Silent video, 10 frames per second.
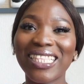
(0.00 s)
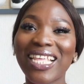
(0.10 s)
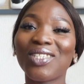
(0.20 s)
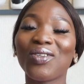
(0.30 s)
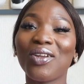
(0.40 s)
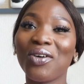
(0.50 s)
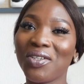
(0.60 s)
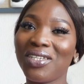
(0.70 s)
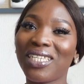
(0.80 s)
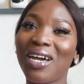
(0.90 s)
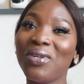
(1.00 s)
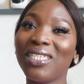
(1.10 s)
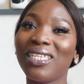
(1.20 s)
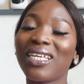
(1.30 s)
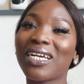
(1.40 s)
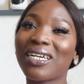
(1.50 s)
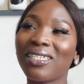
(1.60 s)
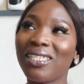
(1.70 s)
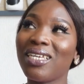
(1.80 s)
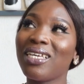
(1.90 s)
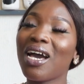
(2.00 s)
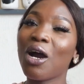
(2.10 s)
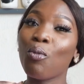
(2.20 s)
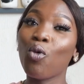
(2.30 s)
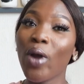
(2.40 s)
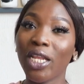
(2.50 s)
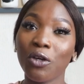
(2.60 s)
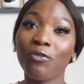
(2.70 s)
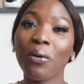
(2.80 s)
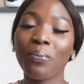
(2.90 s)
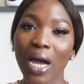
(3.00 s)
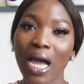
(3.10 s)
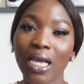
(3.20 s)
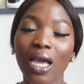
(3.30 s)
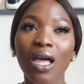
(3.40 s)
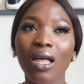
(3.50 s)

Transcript: that's what also determines the weight of your bag.